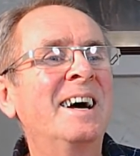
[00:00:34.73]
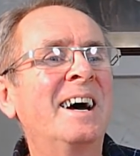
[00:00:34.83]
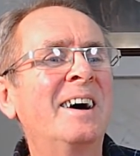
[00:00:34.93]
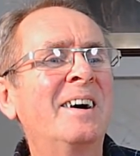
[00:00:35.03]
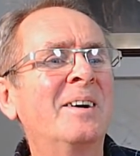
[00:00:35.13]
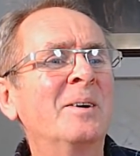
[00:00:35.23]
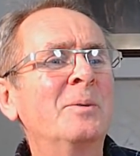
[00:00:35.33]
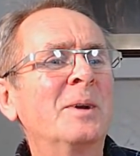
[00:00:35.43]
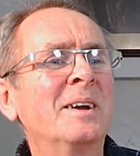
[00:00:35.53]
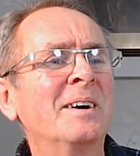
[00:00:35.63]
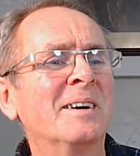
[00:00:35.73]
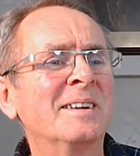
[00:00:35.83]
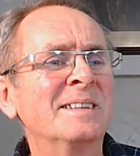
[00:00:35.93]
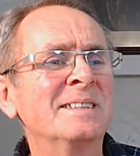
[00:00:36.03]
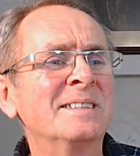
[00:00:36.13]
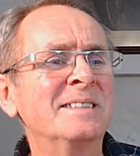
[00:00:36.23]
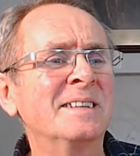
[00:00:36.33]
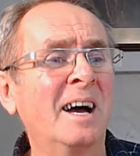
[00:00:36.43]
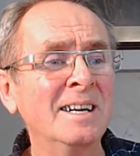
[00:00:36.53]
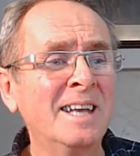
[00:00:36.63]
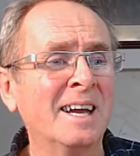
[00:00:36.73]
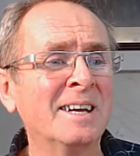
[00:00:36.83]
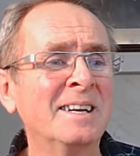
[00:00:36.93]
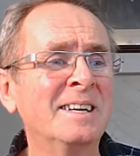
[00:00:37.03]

oh, who we got? Ida.